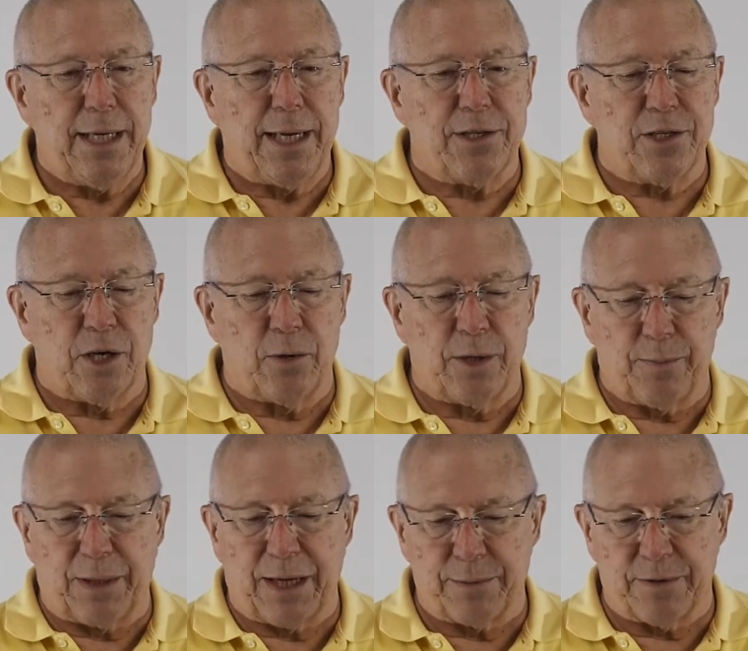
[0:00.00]
And so it
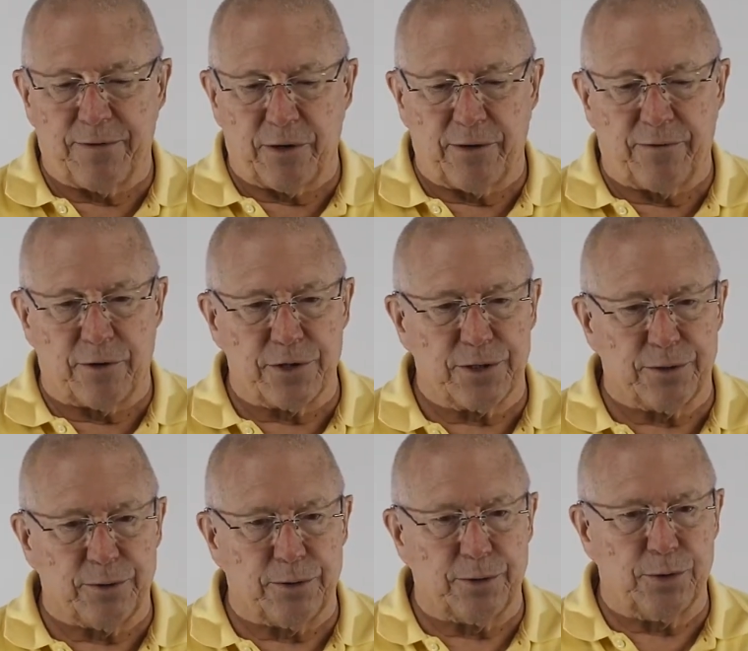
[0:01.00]
becomes a very
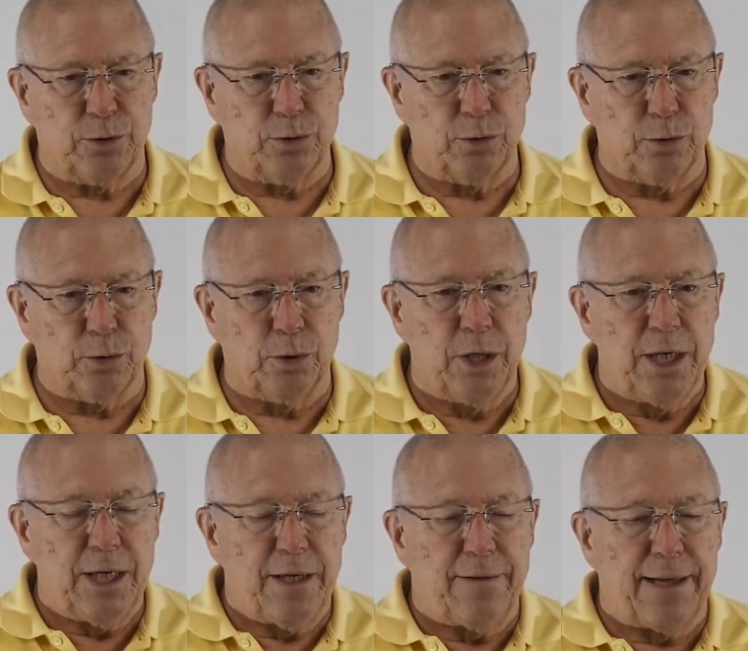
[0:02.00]
versatile tool
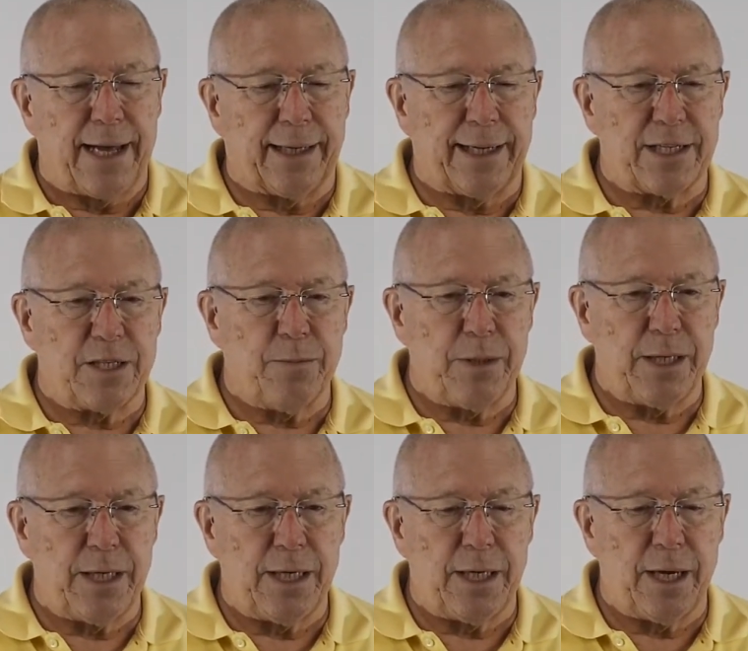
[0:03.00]
that lets
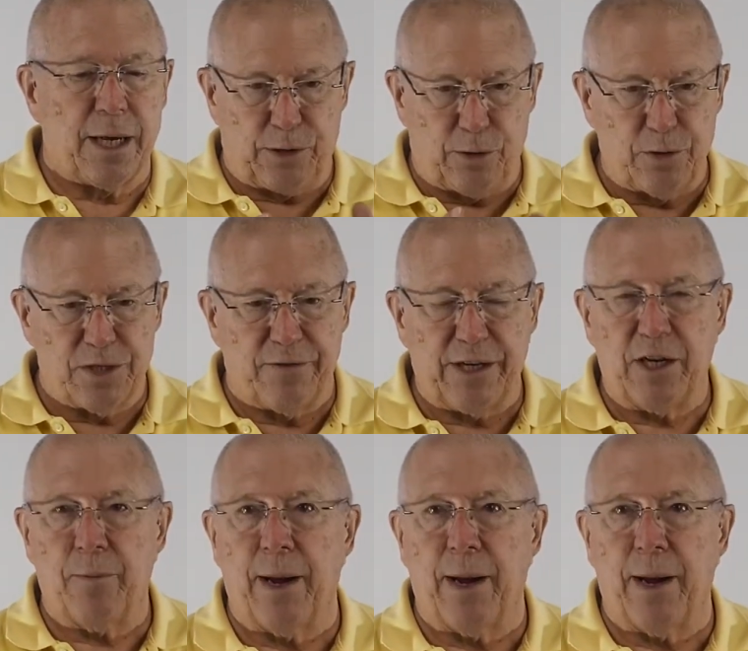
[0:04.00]
me use the Video